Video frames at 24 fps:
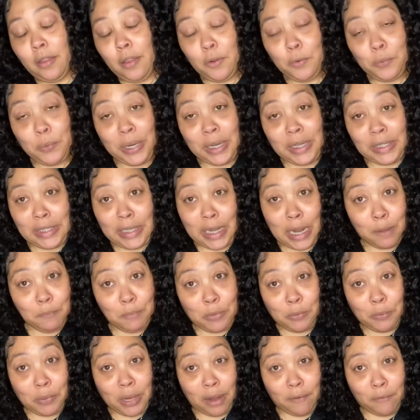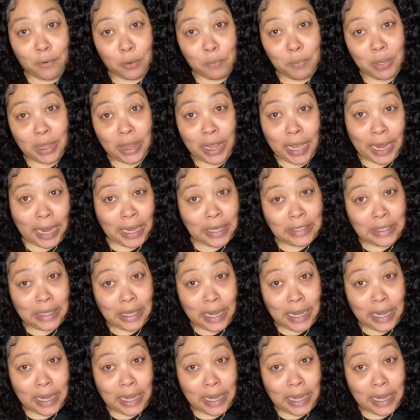rings done, but whatever. But like I said,